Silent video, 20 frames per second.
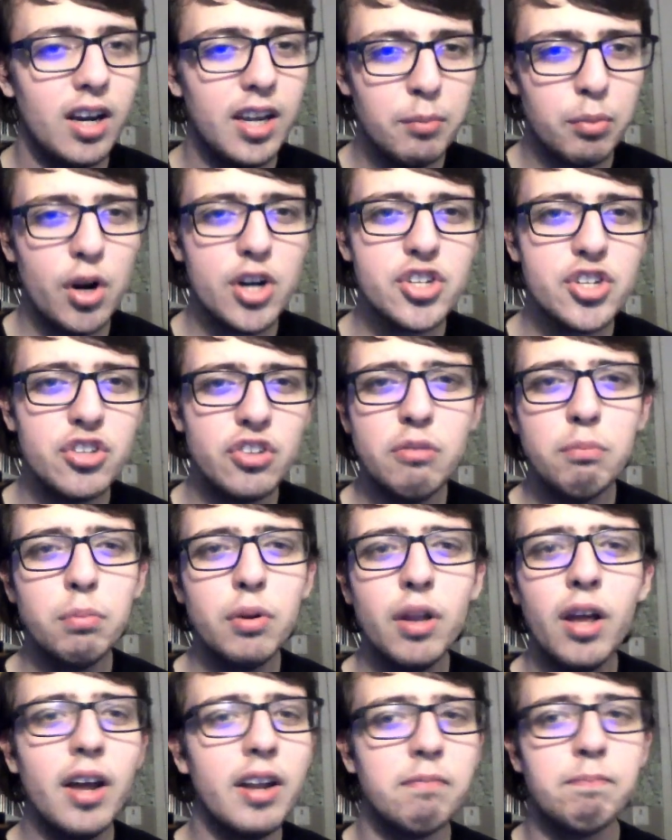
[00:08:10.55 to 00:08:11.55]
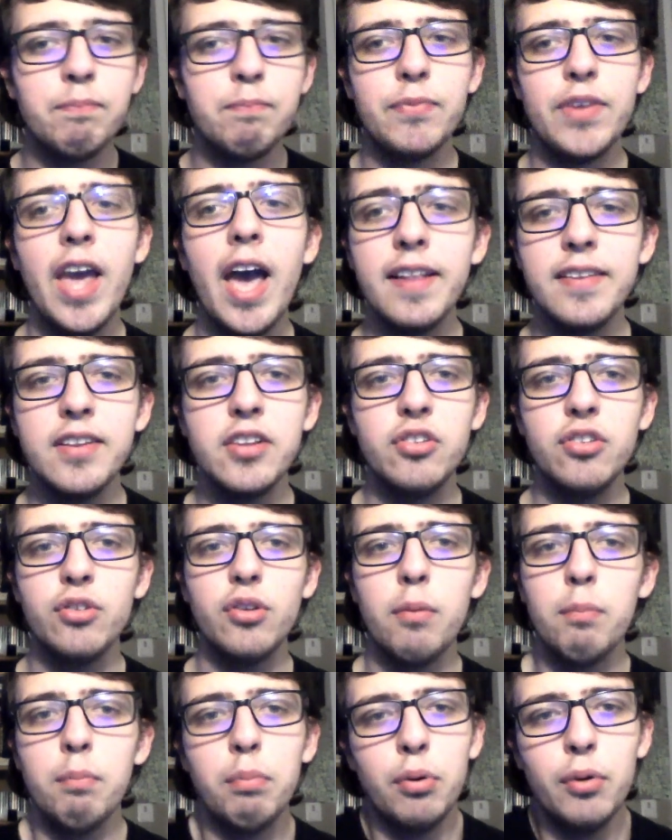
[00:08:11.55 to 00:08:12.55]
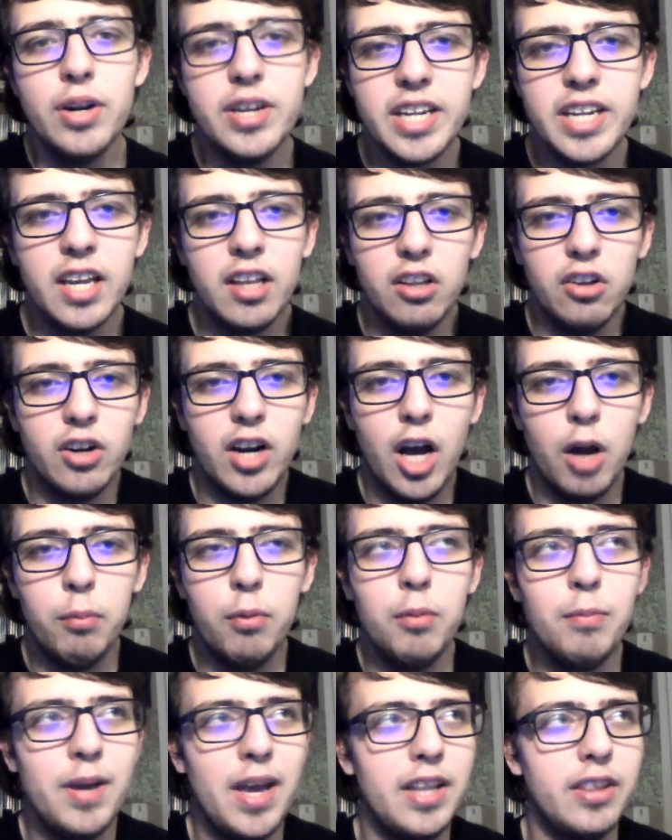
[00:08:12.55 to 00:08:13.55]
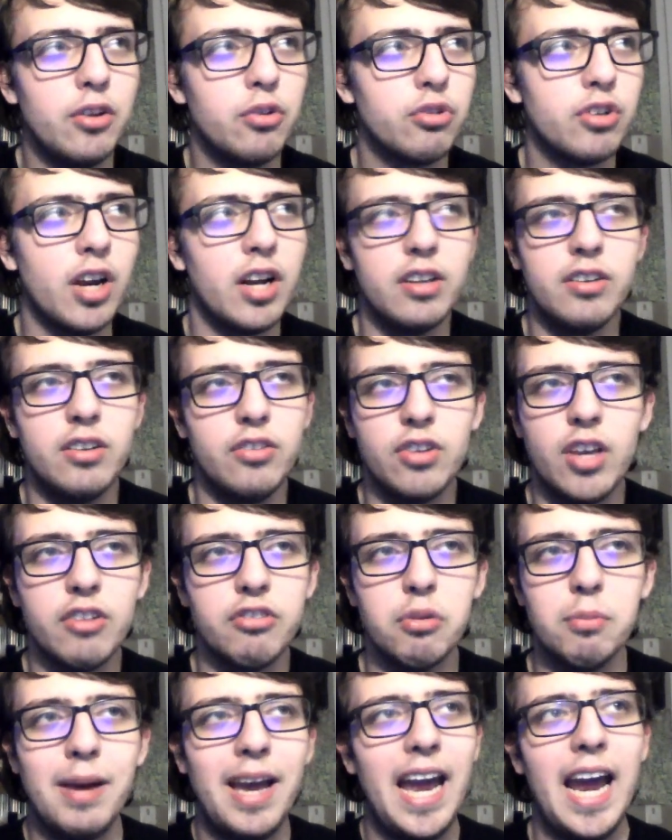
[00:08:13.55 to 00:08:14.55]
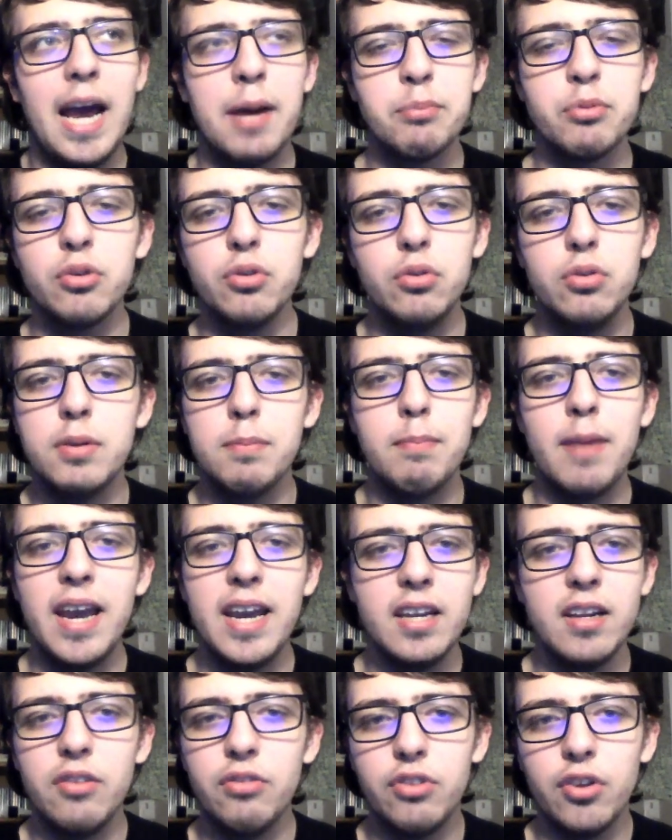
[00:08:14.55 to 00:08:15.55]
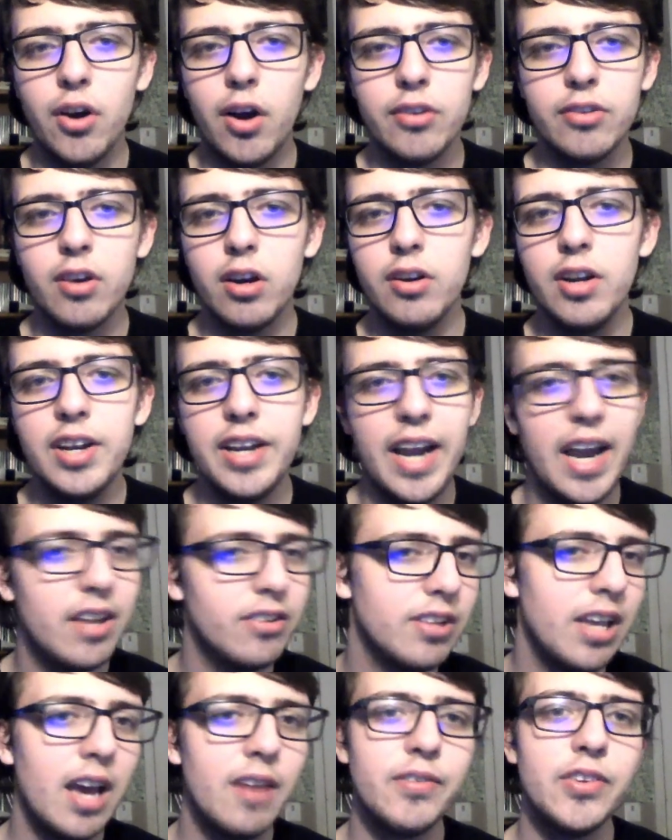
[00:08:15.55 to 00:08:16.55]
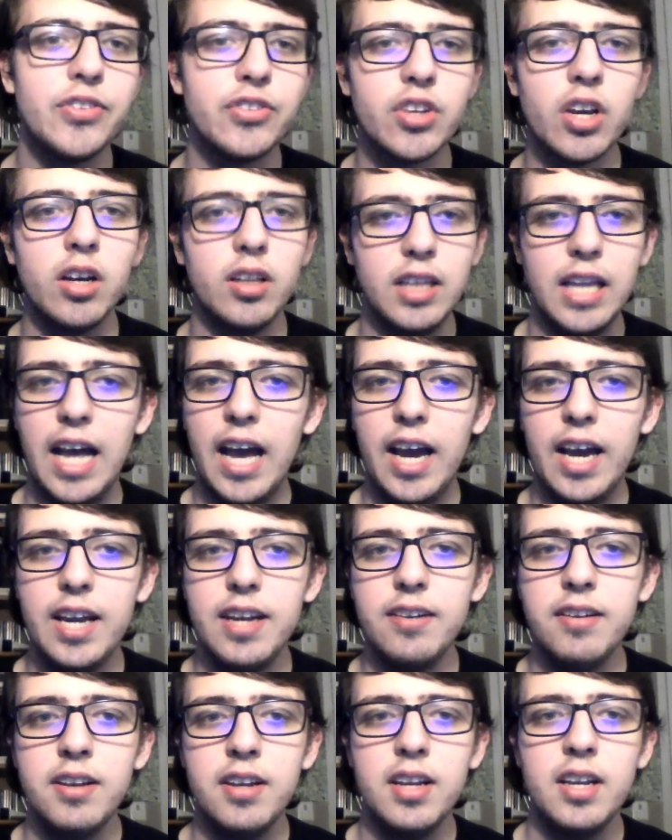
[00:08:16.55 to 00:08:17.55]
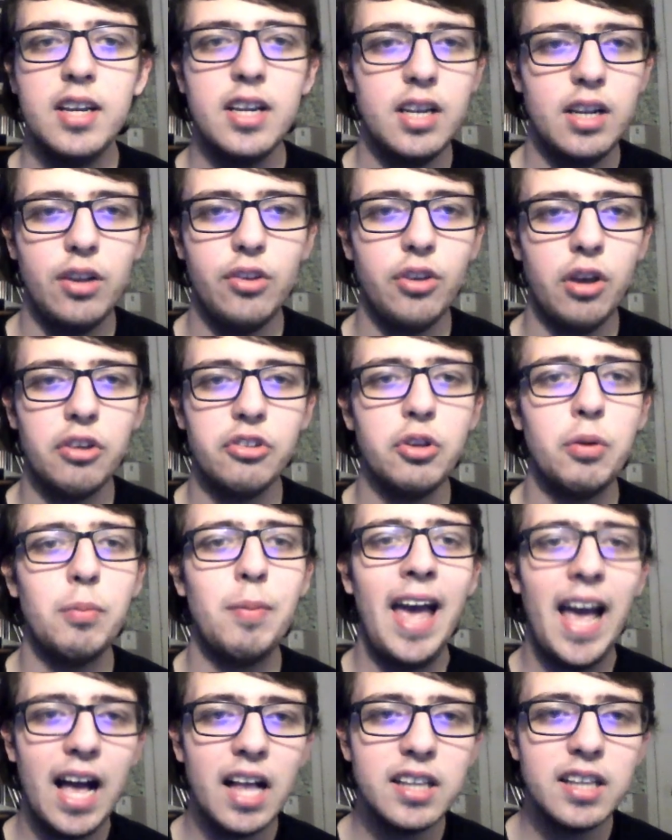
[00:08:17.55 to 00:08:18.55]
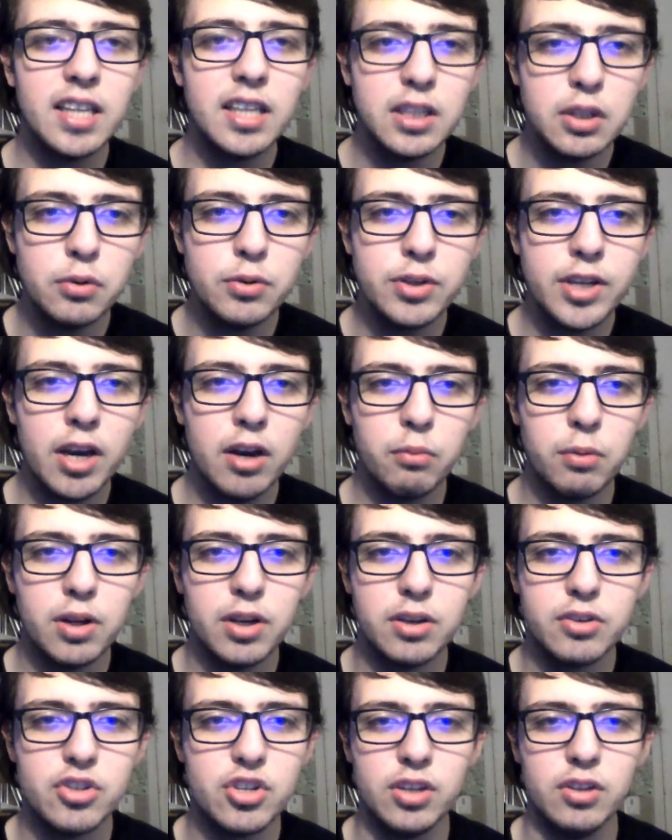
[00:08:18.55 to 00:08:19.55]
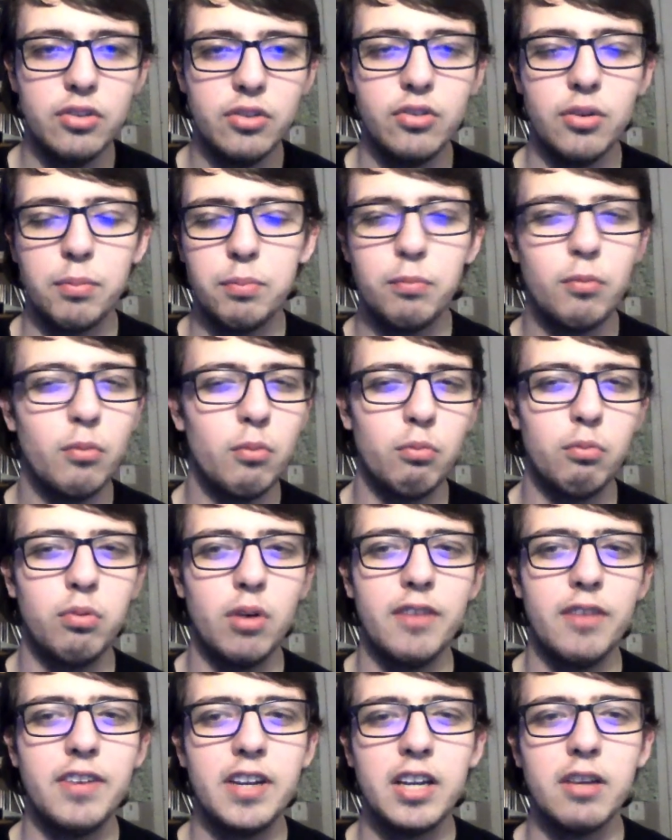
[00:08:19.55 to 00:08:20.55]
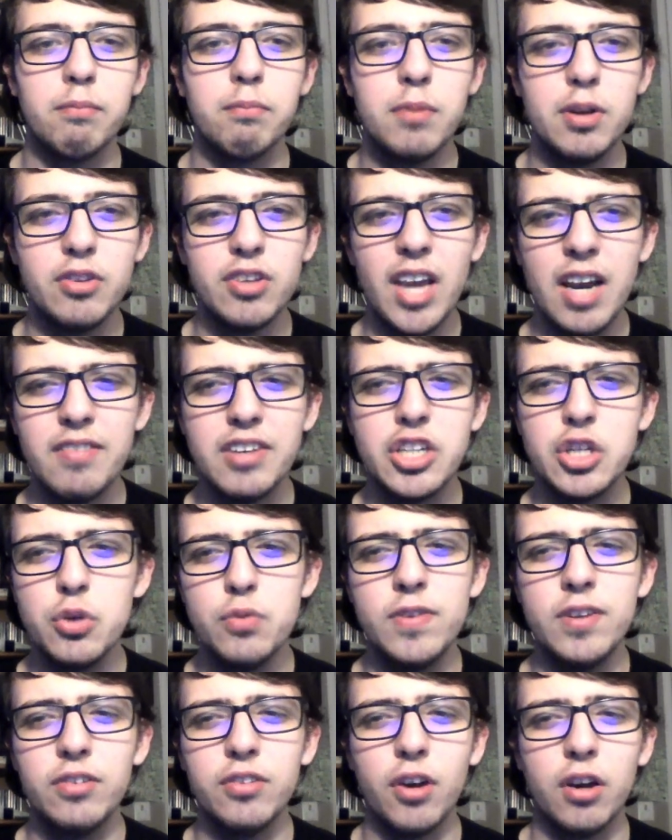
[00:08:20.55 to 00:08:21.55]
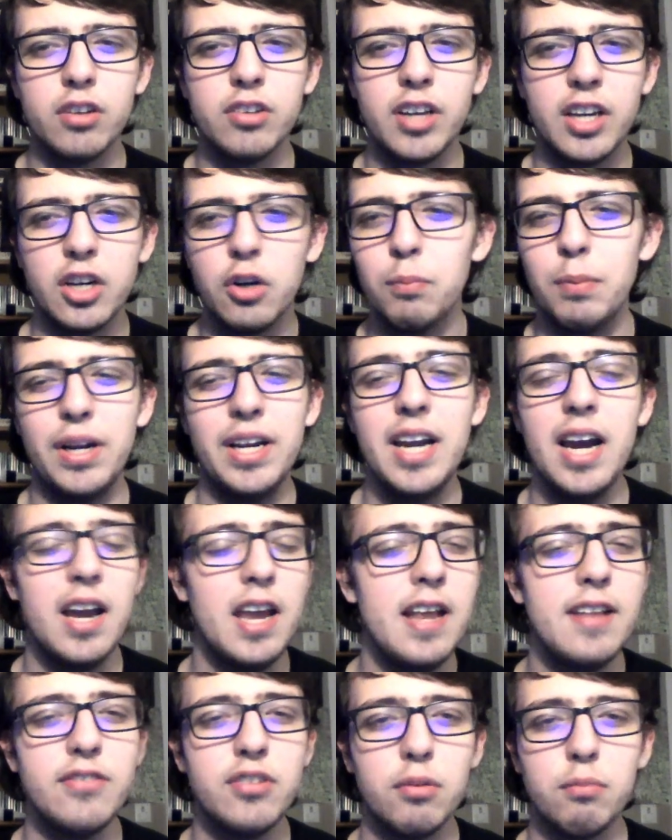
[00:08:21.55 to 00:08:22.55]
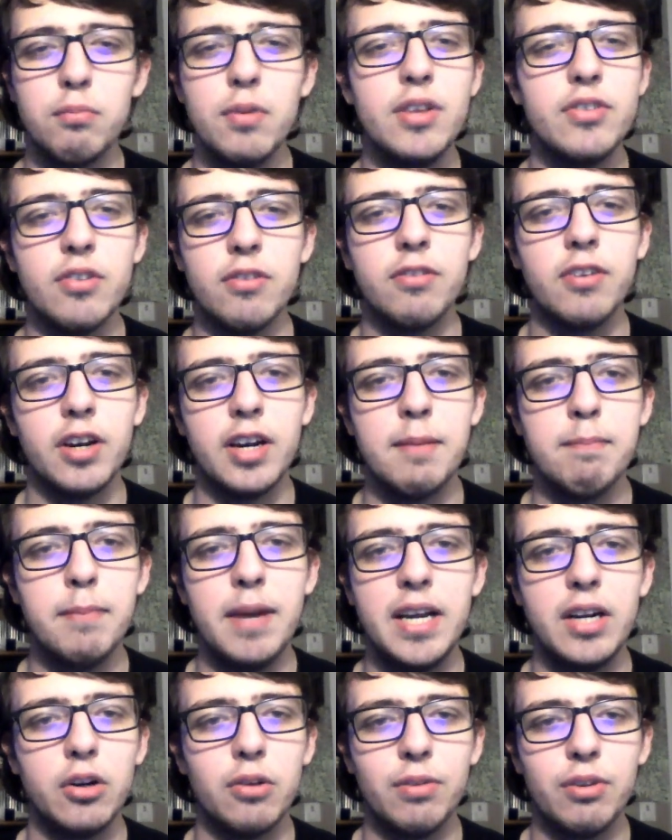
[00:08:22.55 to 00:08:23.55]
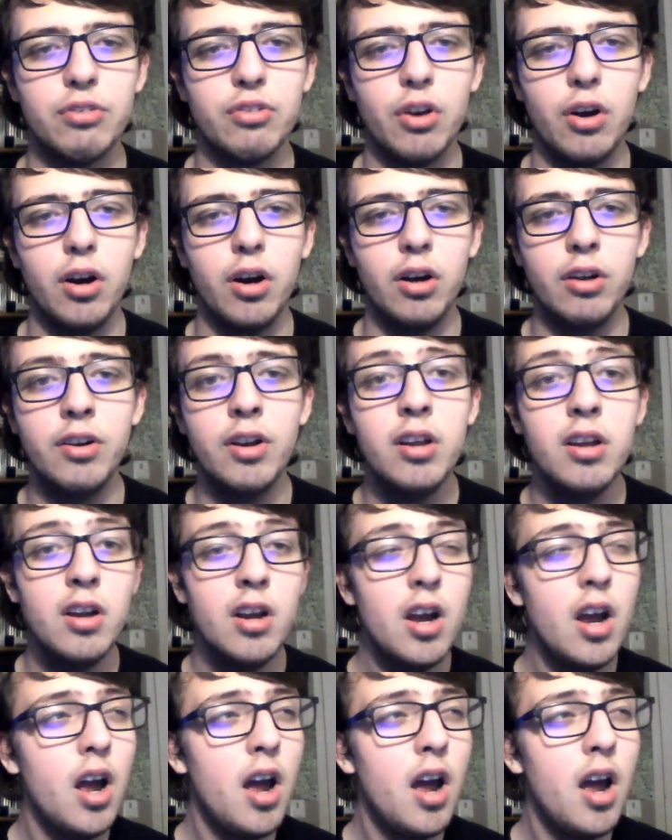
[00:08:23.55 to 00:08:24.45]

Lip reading: Impressions in Blood. Yeah, this is a pretty killer album, and it's got some absolutely banging songs on it. As Heavens Collide is awesome. Hallelujah, which is it's kind of a goofy song title, but it's a fucking banger of a song.